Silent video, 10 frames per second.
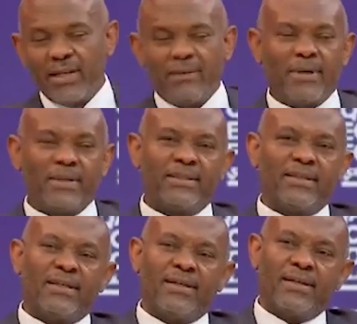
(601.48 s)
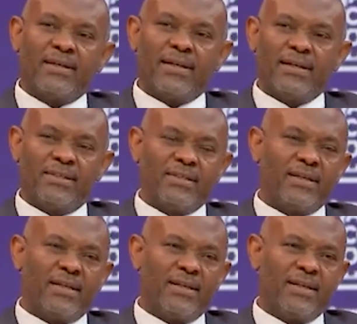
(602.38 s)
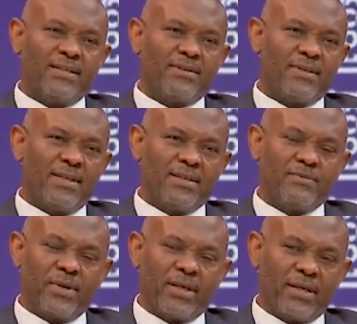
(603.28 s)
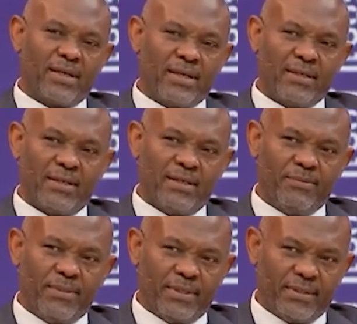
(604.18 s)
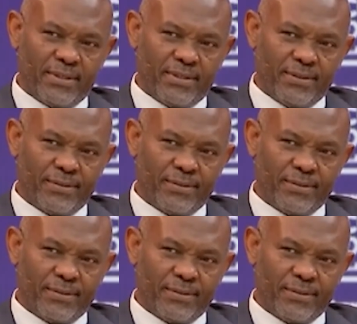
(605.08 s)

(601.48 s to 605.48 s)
about Nigeria, let's break it down a bit,